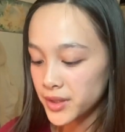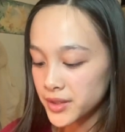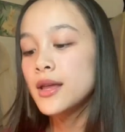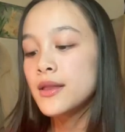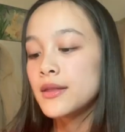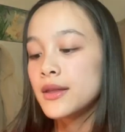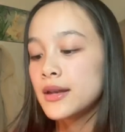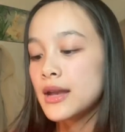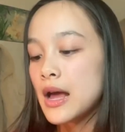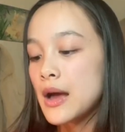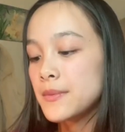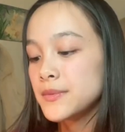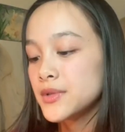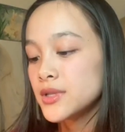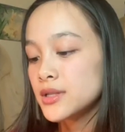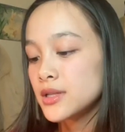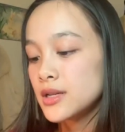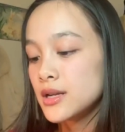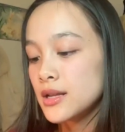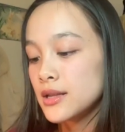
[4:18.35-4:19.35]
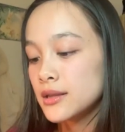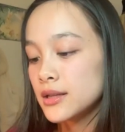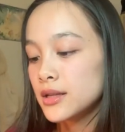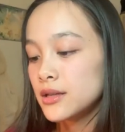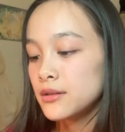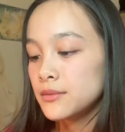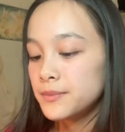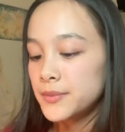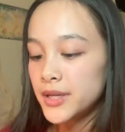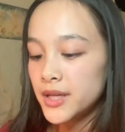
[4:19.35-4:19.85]
And then now I'm just gonna add a little
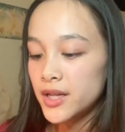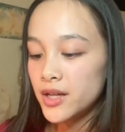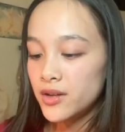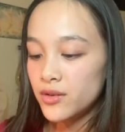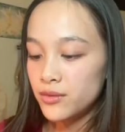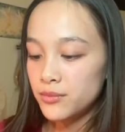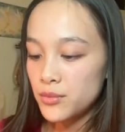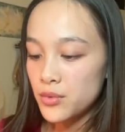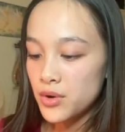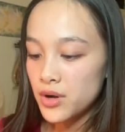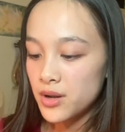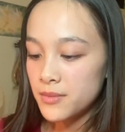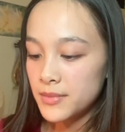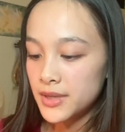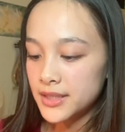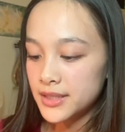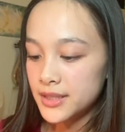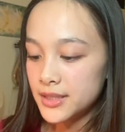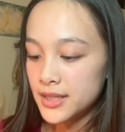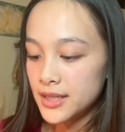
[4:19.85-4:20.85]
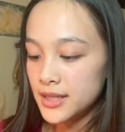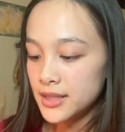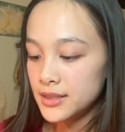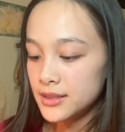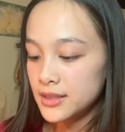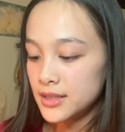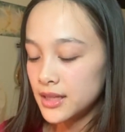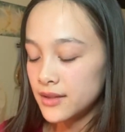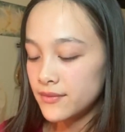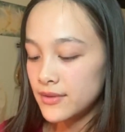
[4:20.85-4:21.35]
bit of more on my skin,
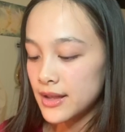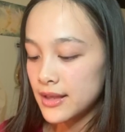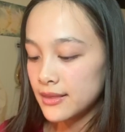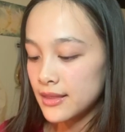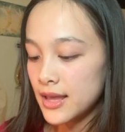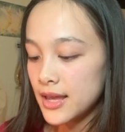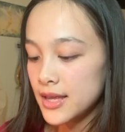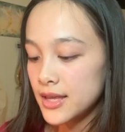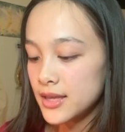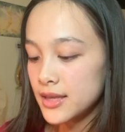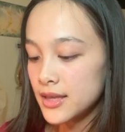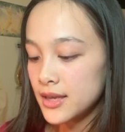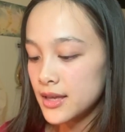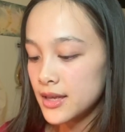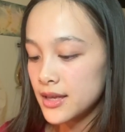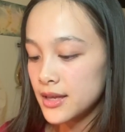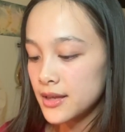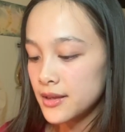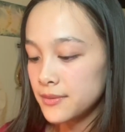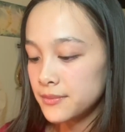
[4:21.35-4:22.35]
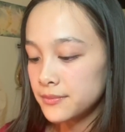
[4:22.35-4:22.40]
see if I like it.